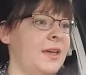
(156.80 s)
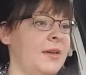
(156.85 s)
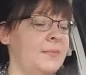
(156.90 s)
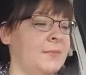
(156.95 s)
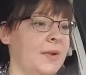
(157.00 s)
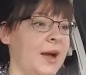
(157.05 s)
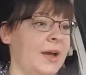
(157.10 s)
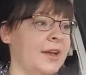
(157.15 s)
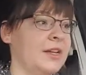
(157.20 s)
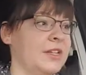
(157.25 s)

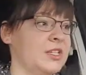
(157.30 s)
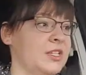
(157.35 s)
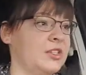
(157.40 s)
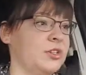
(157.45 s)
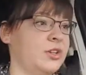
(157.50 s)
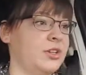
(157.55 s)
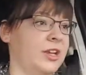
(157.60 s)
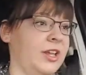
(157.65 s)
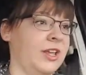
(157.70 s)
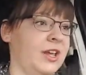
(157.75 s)
minus
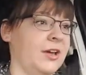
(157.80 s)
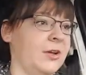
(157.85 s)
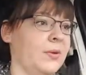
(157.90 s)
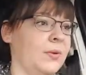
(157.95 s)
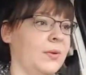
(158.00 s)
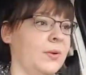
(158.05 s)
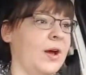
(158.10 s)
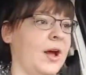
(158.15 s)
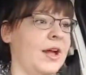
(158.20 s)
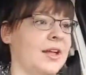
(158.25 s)
30
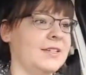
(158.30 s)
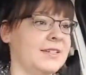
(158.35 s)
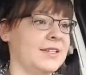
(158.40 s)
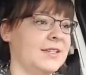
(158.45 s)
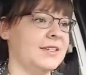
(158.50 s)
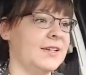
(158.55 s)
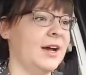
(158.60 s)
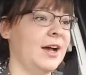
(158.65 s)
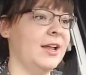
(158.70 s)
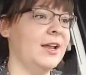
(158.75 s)
out, I
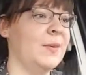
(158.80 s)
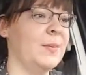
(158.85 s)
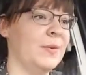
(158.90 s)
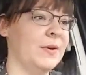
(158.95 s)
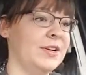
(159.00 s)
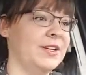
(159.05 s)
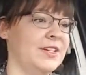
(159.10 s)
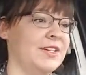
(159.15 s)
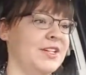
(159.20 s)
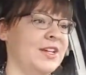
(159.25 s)
did not
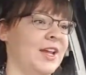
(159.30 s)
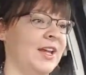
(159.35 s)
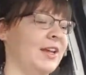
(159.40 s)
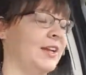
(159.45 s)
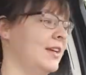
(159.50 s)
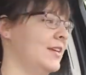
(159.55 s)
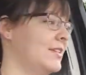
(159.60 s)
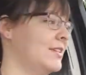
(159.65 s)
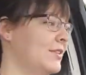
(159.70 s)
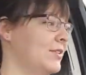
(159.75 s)
appreciate
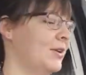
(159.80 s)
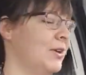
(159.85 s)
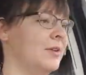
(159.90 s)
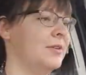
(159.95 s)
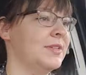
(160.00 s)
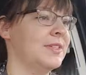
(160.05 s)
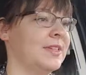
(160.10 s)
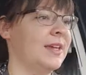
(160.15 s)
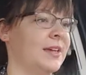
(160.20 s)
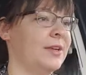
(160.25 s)
it. So I
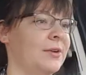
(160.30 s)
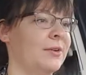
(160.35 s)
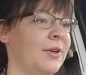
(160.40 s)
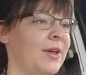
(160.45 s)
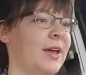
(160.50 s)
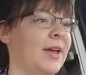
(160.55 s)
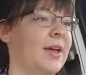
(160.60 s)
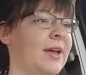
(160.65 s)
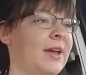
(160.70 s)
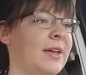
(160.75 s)
was like,
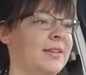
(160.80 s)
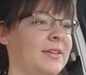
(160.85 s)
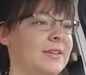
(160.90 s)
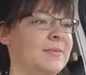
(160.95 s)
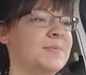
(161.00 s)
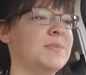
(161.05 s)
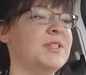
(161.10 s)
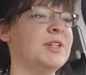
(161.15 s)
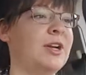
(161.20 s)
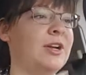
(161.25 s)
okay,
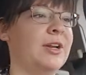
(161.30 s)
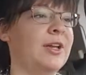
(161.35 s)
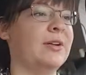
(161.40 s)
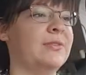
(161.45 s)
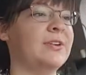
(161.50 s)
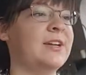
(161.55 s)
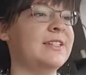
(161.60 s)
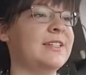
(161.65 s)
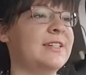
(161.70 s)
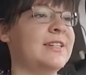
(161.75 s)
I'm starting a
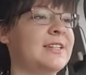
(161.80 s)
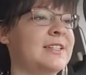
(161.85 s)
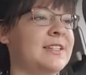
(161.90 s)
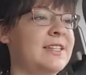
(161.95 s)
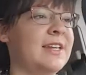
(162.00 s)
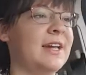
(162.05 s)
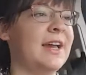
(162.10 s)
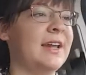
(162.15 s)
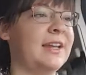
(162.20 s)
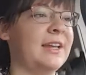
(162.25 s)

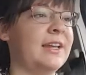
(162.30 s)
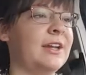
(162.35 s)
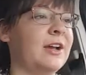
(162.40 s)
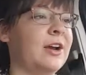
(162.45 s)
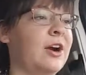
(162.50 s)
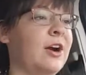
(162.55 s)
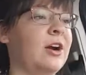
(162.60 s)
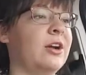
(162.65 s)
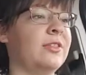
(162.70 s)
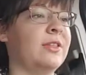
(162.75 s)
residency, I need a
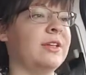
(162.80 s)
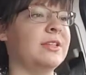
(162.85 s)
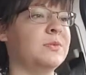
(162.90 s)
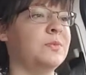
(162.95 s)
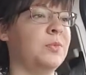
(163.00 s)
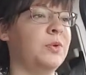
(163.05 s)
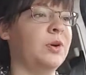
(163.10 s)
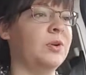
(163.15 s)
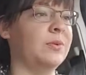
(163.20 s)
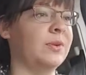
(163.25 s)
car that's
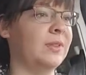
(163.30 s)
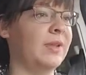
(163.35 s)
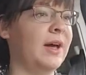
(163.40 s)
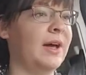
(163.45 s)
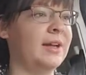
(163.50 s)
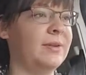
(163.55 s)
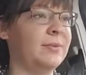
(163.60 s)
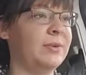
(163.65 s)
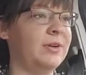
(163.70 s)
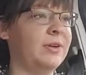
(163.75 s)
more
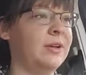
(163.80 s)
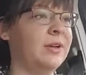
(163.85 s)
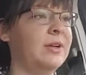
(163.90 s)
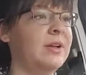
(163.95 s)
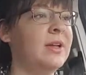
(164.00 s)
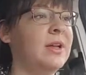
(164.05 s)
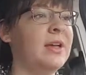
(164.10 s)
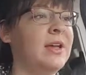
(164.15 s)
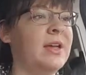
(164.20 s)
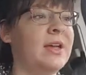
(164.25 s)
reliable.
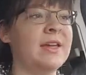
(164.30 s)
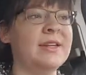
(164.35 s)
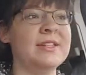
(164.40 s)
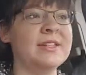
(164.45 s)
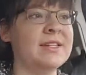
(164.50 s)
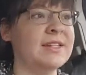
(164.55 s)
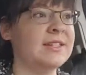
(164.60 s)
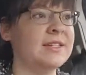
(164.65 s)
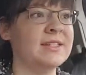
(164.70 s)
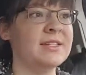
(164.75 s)
It
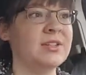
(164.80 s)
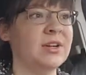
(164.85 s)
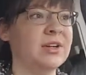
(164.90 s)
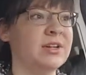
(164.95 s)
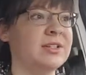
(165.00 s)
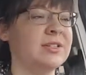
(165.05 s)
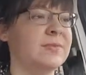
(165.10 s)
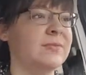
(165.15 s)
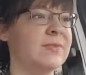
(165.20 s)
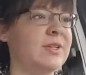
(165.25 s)
didn't
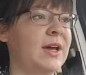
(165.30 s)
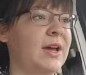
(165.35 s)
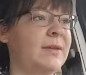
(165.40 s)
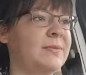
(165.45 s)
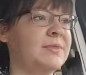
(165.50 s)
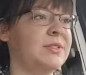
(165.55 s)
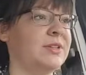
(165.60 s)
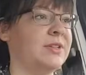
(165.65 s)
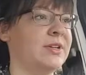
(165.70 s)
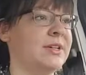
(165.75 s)
start
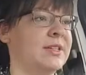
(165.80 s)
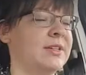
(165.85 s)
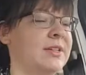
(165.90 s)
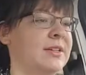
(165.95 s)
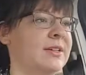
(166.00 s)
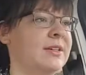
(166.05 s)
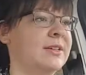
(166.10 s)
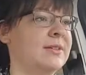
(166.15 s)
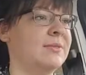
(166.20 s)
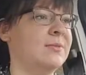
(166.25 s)
sometimes during
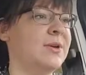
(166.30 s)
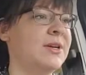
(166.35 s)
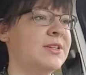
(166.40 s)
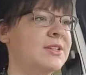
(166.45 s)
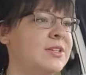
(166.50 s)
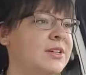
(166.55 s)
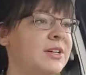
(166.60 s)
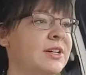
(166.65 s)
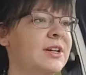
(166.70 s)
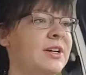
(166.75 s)
the
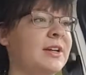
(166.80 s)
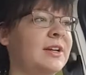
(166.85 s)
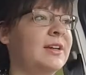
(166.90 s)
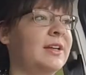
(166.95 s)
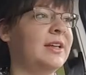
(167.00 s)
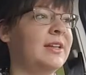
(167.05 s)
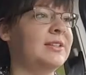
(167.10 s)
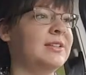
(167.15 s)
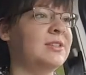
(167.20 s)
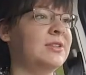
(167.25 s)
winter,
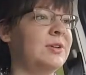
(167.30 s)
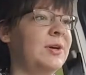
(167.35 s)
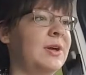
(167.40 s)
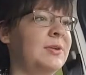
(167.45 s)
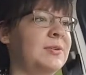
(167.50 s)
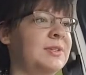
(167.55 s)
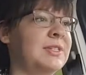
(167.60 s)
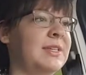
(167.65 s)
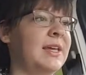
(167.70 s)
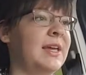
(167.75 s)
and so I
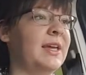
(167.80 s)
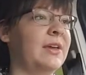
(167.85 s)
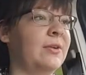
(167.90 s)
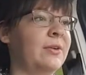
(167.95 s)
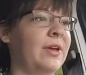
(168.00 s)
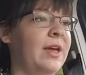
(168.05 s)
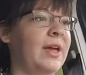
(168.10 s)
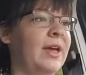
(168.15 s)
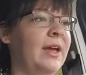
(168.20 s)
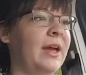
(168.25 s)
was like,
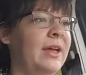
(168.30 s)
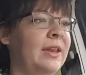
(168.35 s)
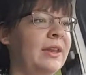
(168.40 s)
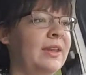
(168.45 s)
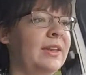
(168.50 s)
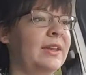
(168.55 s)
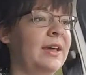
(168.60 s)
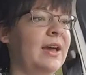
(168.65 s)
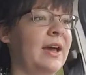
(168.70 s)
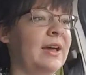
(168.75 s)
okay, I
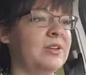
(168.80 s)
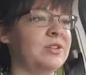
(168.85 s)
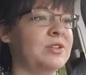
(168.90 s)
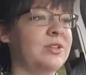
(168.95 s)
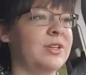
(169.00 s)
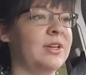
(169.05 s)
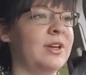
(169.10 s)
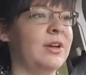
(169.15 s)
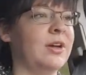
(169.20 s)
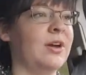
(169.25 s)
need
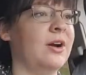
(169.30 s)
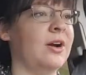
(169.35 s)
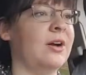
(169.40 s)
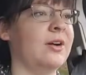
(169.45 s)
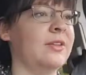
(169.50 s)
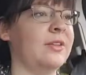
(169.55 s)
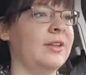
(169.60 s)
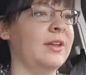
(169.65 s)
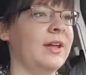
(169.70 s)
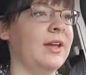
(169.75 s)
actually a
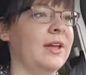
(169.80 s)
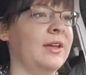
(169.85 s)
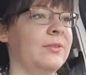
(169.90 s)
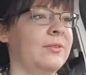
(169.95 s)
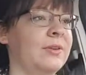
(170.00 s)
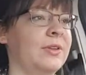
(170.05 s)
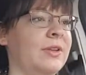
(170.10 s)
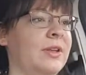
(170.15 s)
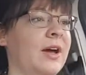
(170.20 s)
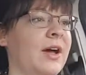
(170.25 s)
car that I can
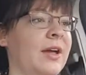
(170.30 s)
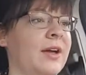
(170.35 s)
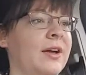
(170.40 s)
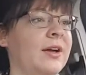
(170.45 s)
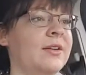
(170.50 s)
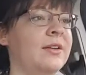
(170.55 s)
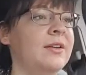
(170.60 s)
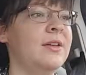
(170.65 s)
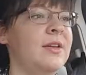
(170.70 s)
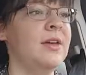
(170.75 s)
rely
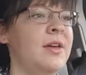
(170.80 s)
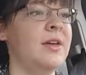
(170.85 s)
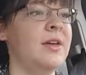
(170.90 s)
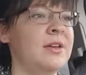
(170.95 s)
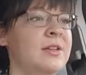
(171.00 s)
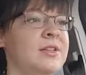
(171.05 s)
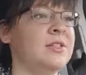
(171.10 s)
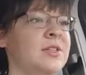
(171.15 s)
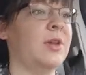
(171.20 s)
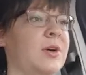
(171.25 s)
on.
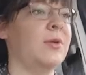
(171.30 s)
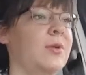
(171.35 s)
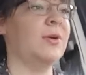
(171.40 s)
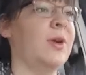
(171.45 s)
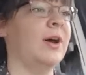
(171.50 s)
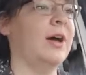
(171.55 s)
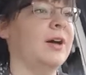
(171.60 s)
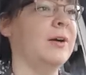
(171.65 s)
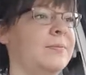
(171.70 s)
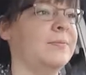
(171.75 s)
So
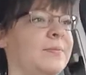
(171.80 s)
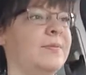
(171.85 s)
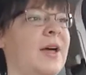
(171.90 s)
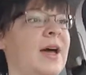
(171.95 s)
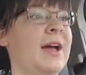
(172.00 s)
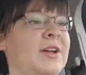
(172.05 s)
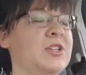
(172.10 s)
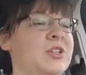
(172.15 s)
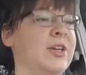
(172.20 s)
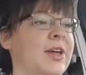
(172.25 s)

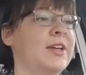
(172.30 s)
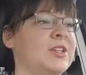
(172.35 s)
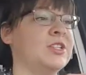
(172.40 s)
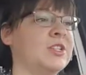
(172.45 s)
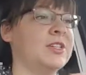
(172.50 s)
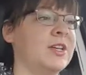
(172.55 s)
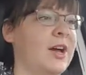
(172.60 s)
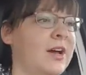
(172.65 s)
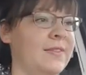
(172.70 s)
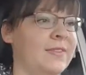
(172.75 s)
actually I
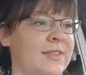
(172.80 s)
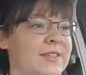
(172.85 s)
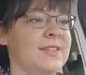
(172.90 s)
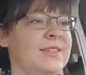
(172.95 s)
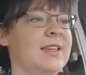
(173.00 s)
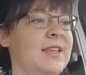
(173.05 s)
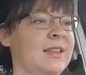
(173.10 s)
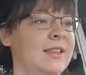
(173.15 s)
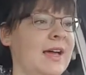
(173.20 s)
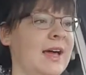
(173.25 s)
just got
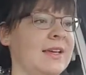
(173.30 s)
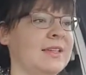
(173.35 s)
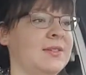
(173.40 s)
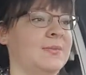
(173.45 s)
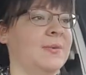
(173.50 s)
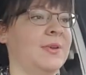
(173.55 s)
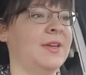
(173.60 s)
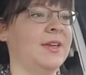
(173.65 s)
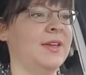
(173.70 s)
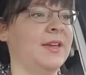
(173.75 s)
this last
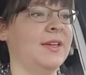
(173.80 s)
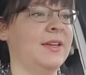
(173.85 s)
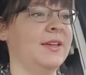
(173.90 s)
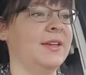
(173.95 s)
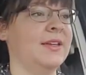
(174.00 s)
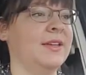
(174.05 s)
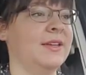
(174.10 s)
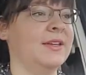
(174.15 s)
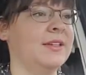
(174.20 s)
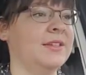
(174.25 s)
week, and
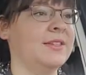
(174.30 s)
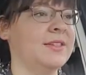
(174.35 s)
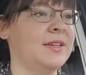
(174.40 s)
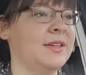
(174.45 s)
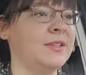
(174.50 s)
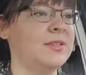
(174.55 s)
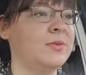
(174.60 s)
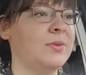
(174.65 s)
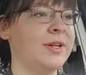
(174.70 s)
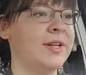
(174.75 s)
it is
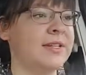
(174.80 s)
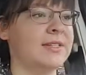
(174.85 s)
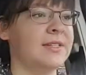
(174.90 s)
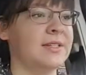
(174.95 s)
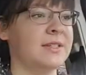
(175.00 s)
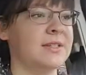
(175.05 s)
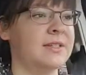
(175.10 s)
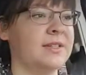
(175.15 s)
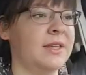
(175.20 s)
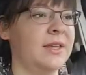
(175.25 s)
a
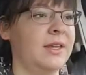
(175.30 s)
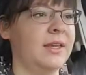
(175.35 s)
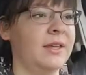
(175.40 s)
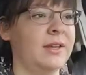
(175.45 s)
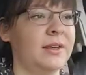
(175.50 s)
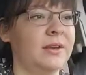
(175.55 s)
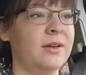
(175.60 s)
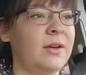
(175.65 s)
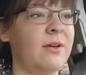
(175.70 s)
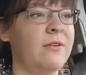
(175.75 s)

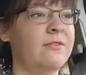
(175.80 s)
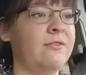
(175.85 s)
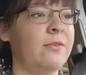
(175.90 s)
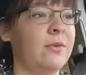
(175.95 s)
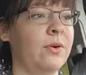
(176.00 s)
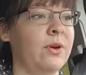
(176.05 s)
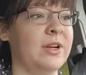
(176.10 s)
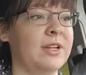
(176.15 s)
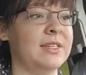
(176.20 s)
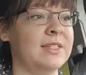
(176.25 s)
2016
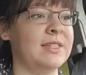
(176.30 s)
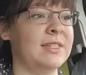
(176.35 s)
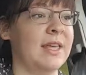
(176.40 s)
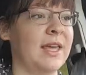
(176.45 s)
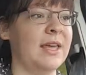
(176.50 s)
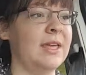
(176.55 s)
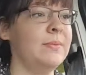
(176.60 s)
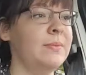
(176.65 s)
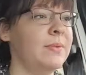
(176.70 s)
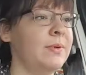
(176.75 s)
Ford
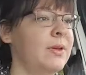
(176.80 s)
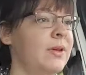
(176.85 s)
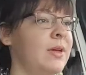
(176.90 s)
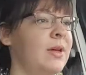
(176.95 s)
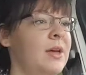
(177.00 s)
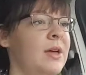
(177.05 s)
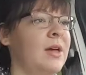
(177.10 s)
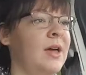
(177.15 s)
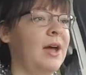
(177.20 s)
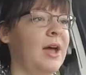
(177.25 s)
Escape.
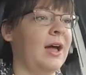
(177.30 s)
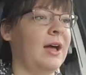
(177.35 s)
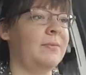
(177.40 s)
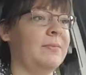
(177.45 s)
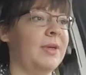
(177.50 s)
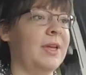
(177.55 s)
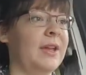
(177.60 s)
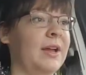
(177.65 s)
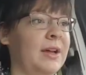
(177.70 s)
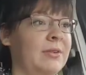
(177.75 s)

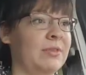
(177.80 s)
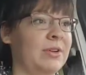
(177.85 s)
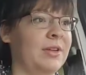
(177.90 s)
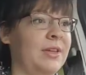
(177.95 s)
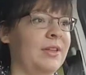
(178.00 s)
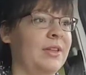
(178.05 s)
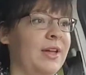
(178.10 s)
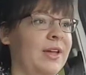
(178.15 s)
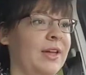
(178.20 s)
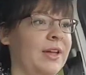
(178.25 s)
And I
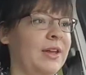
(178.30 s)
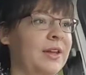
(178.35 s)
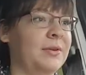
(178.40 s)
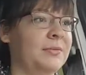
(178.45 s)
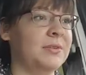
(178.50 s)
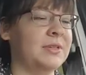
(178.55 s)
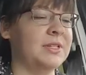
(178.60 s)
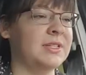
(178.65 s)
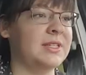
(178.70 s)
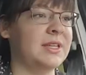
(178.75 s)
really like it. It
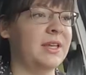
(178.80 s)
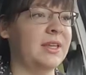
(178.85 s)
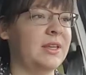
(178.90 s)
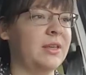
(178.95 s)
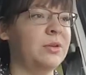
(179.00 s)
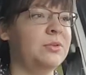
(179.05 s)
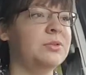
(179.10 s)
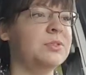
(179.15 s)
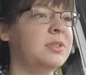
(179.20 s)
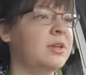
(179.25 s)
was a
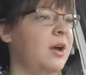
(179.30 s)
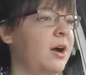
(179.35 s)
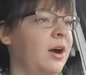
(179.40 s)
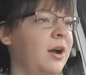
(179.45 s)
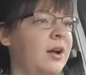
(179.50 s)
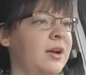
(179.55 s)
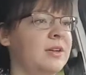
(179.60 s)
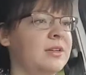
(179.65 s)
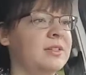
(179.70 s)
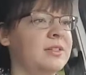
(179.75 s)
used
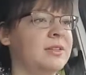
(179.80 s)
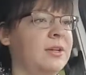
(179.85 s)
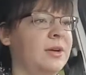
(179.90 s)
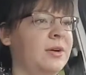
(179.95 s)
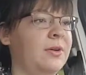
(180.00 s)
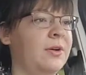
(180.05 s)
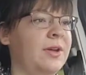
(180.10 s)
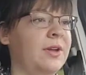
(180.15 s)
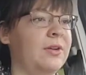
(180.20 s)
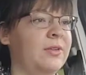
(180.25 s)
car,
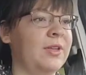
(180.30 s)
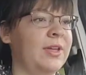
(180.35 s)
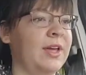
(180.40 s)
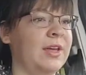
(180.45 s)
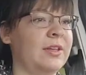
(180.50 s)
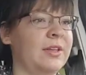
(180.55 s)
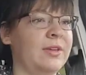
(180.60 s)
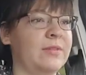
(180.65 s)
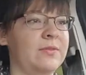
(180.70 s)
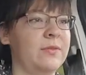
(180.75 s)
so it only
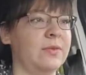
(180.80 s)
had like